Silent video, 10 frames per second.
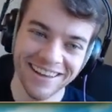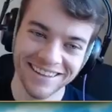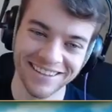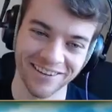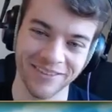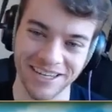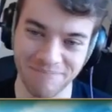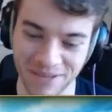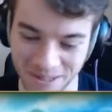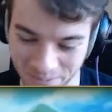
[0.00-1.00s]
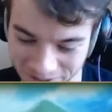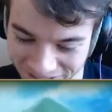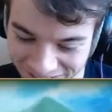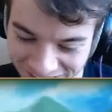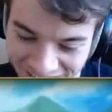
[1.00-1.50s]
so many people.
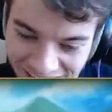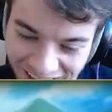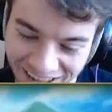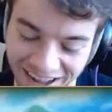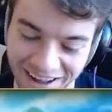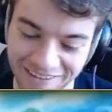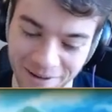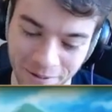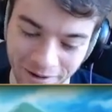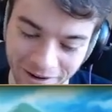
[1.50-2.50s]
Um, but what